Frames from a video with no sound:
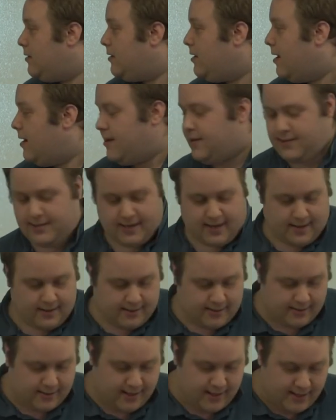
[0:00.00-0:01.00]
Does
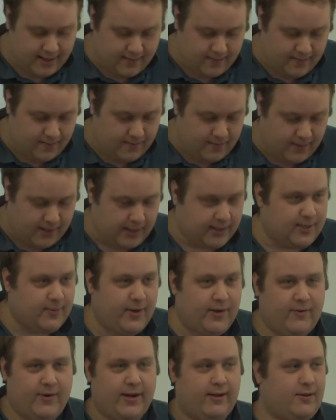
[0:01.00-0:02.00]
Nsight, can
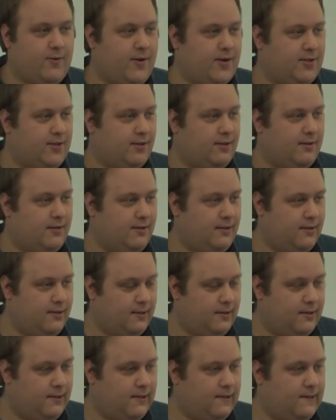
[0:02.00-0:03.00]
somebody read out the question?
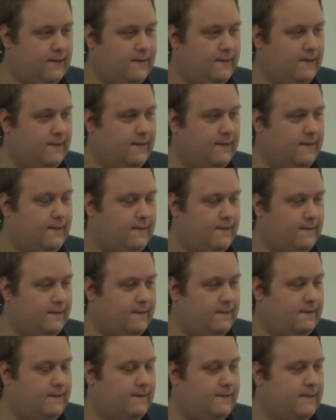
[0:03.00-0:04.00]
Does
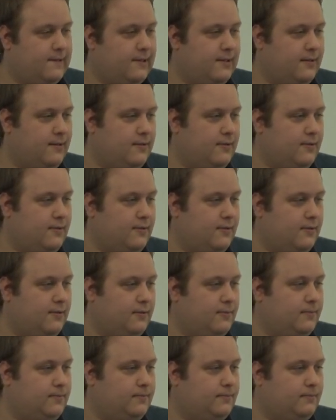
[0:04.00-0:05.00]
profiling tool
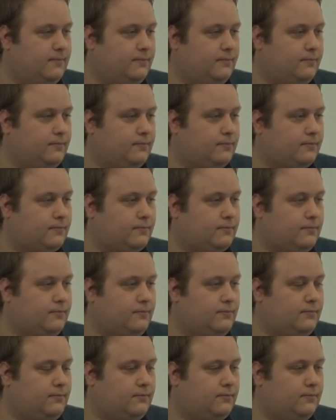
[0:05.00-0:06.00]
work with
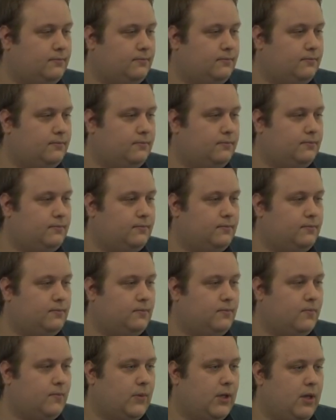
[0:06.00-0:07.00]
PyCUDA Numba?
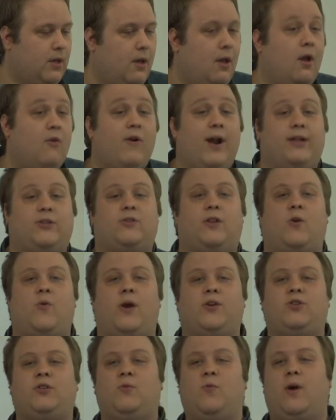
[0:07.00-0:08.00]
Right, so the
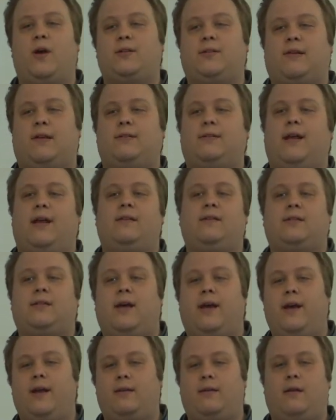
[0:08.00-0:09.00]
question was, does
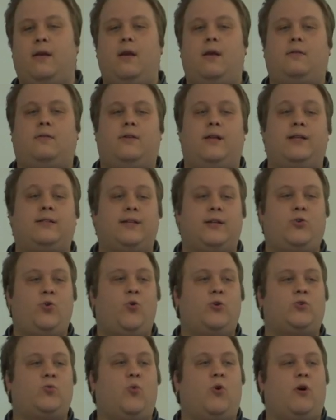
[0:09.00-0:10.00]
Nsight, do the Nsight
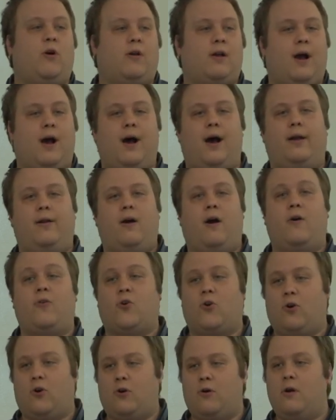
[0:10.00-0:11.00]
tools work on
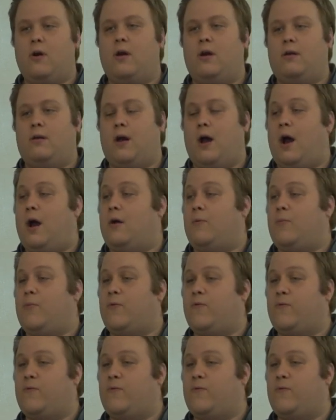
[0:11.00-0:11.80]
other uh,